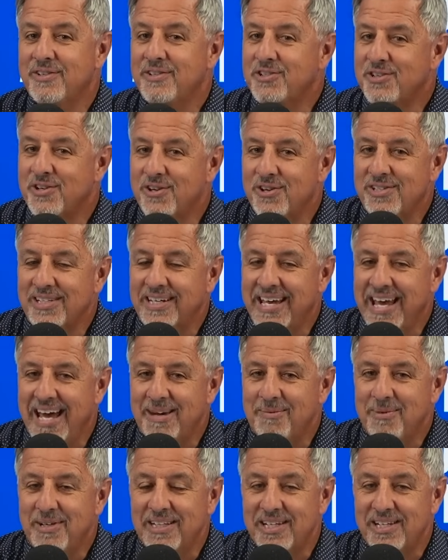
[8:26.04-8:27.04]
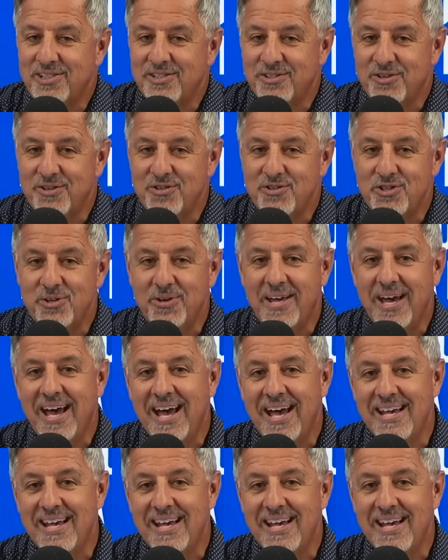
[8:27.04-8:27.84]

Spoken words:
Insurance Academy listeners, you